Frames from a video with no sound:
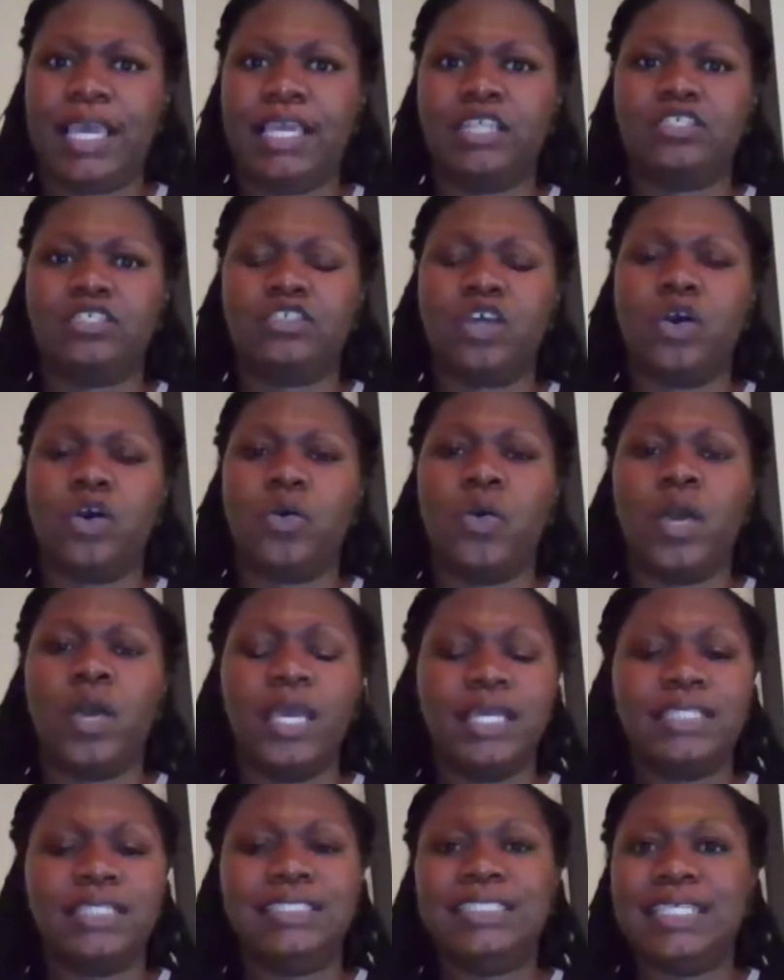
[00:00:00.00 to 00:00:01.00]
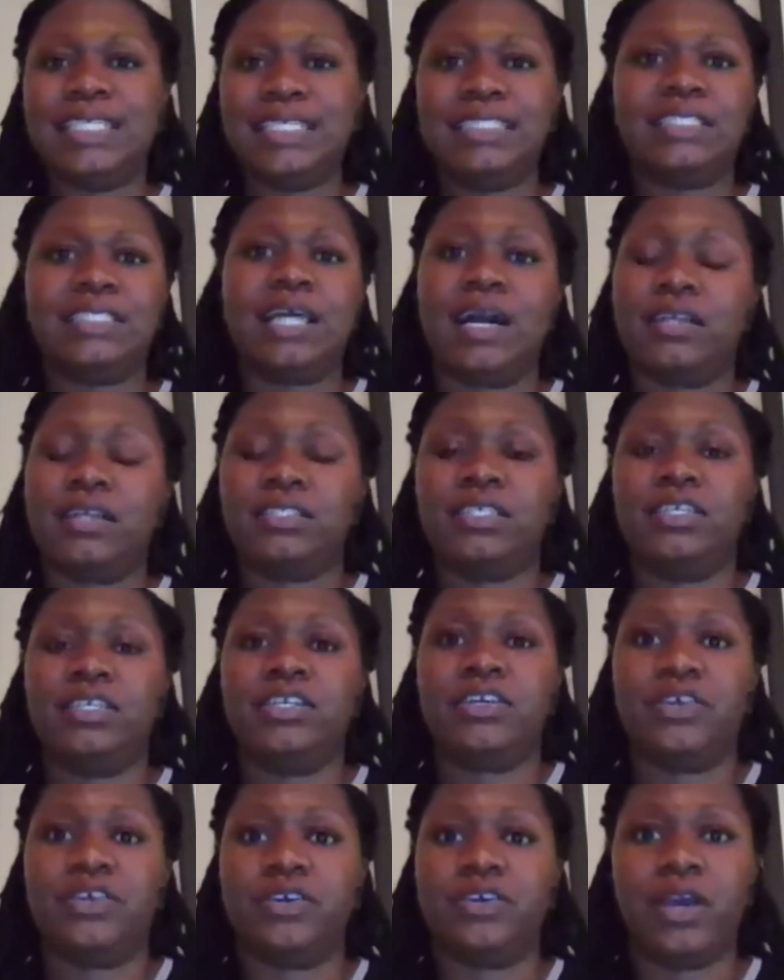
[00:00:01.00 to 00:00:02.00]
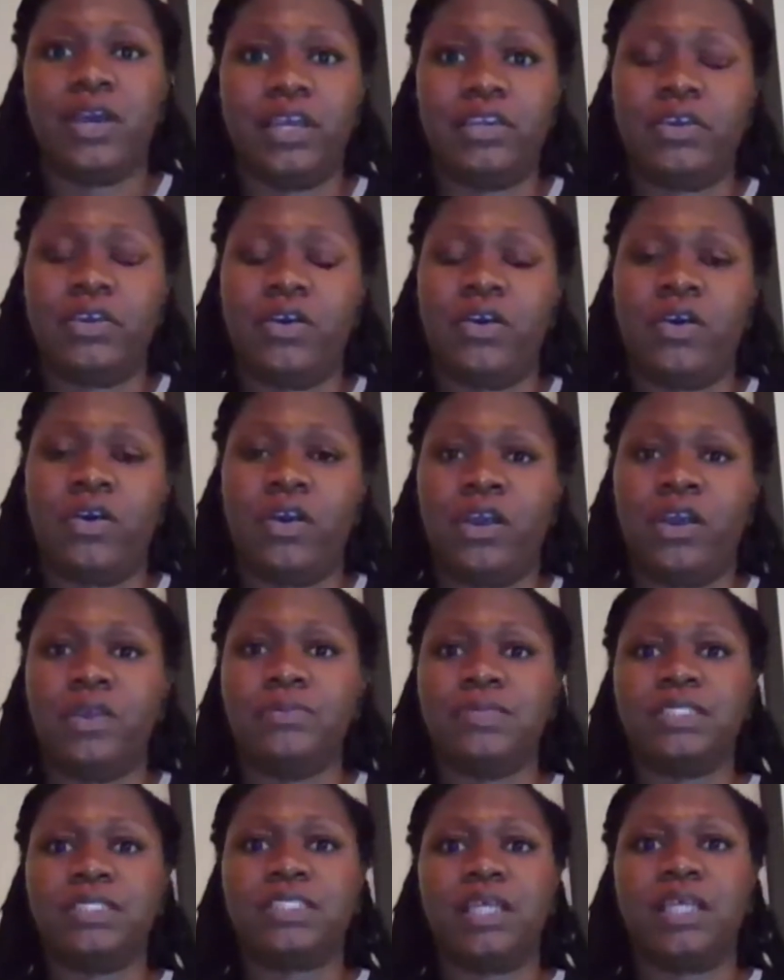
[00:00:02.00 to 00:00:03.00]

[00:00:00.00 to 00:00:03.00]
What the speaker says: So detoxing your underarms